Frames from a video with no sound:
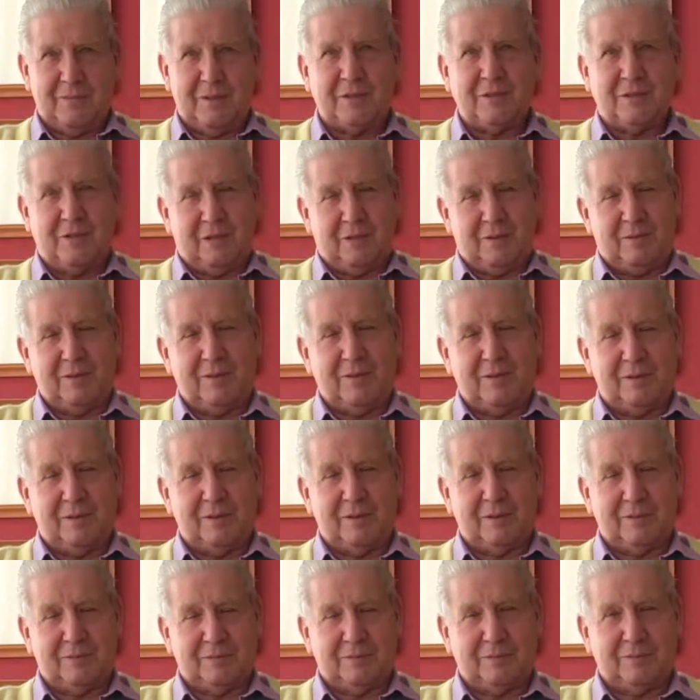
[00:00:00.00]
I see them,
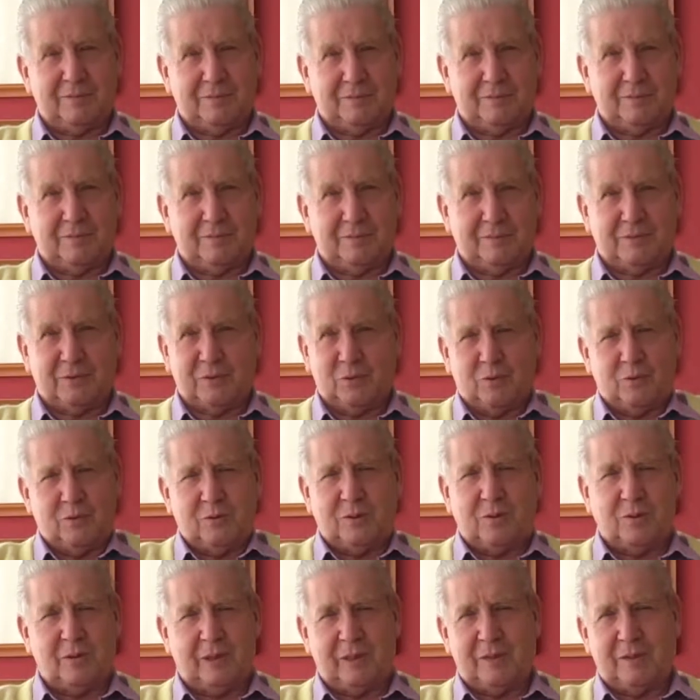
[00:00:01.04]
yeah. So who
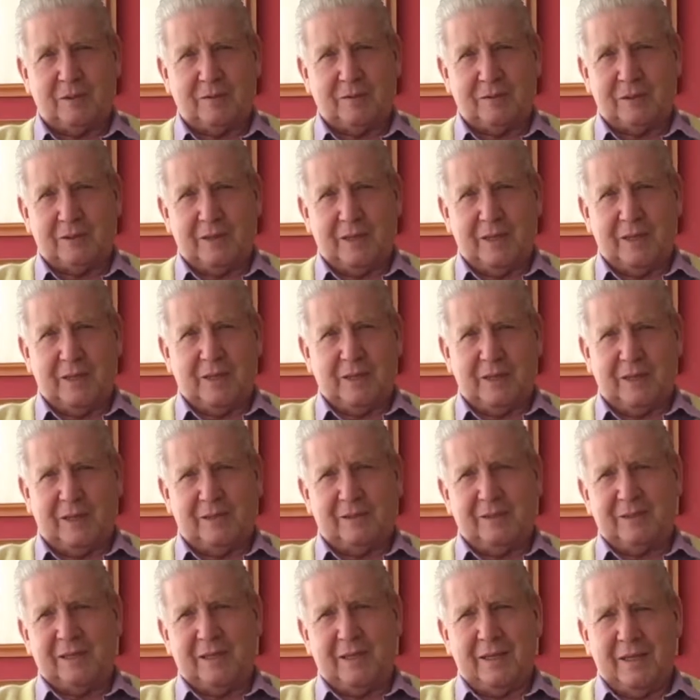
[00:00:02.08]
knows? I
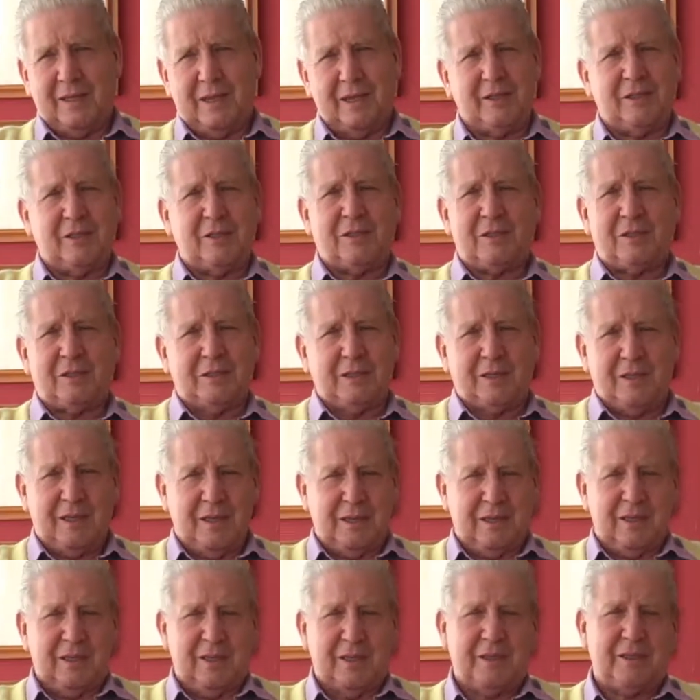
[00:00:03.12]
don't. It
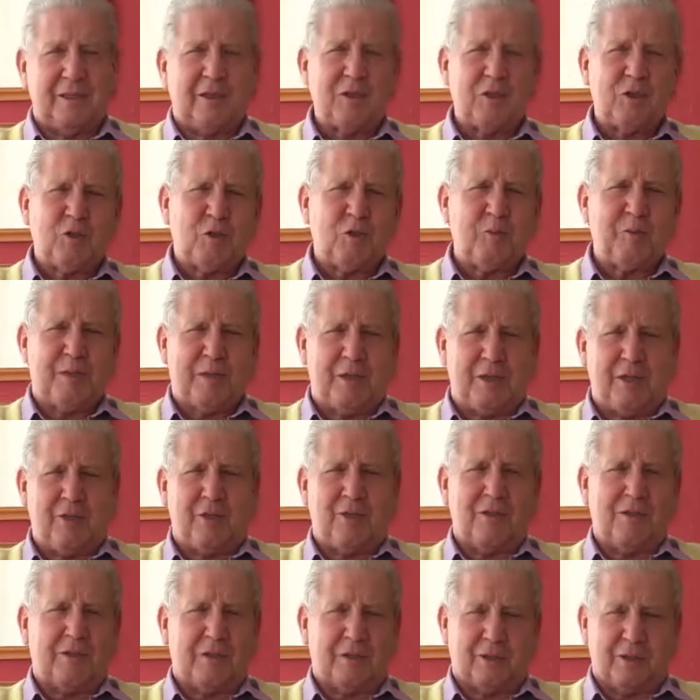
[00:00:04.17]
doesn't do me any
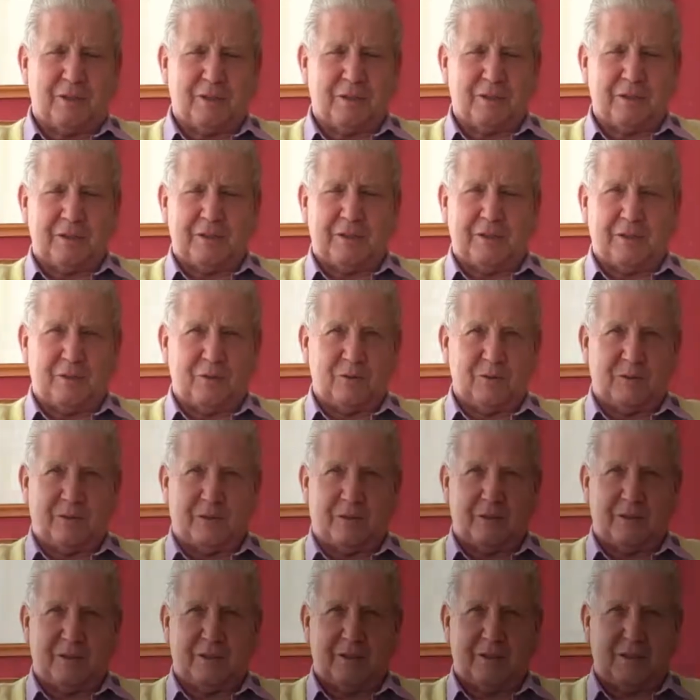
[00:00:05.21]
good to look into those
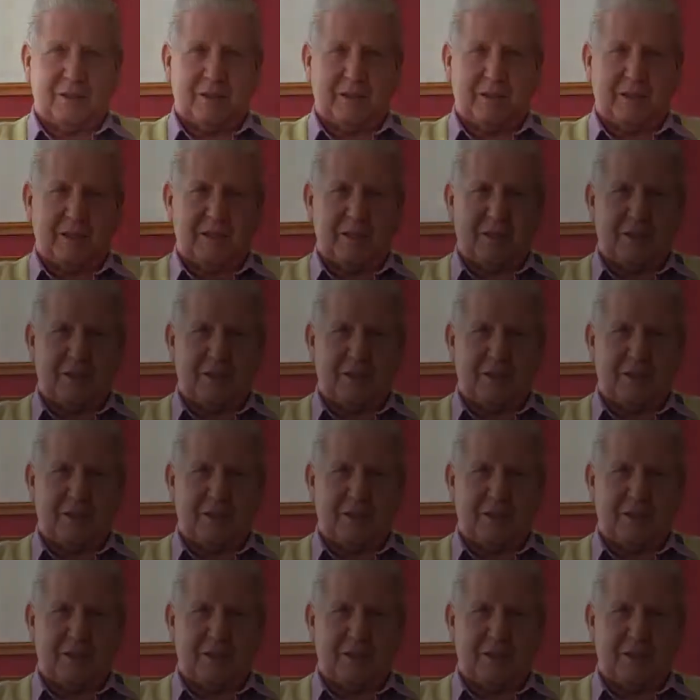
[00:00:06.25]
kind of things. It's not